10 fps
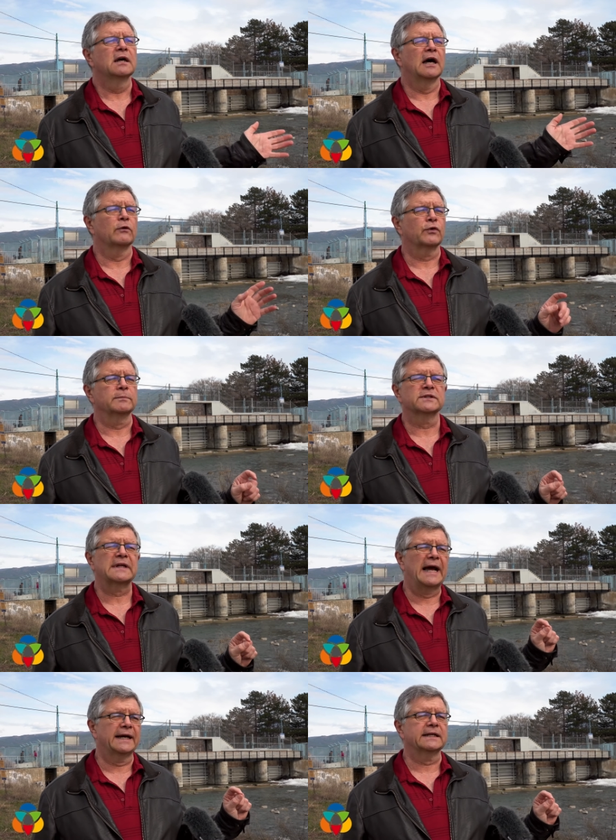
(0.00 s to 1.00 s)
uh, from just
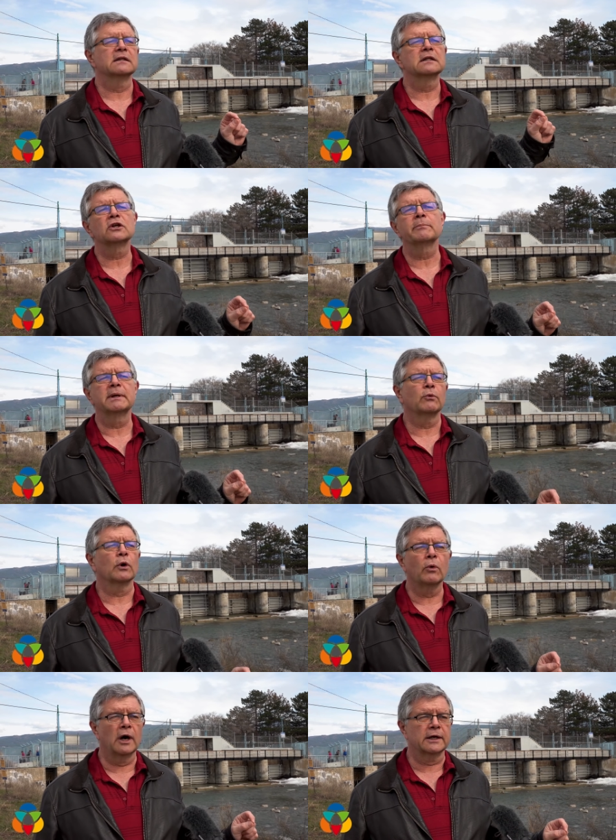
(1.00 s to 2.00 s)
adding a little bit
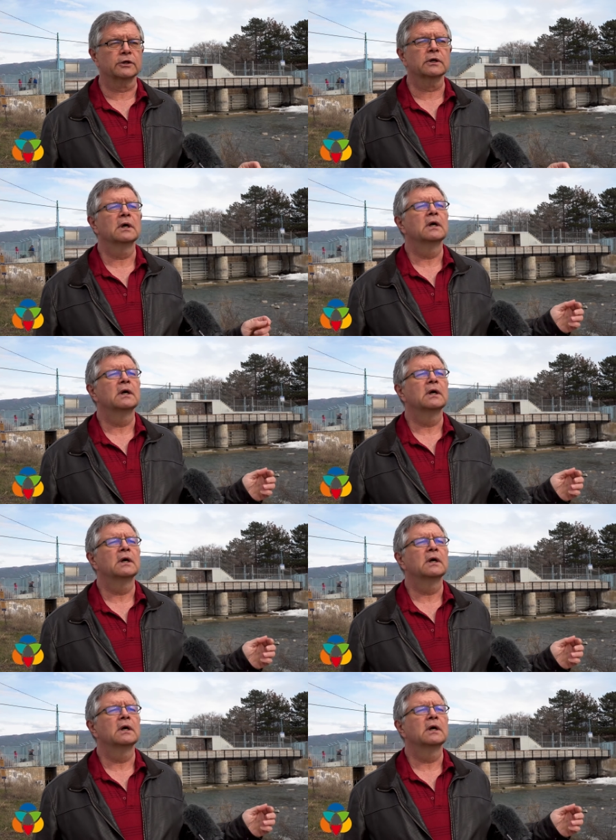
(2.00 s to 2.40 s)
more water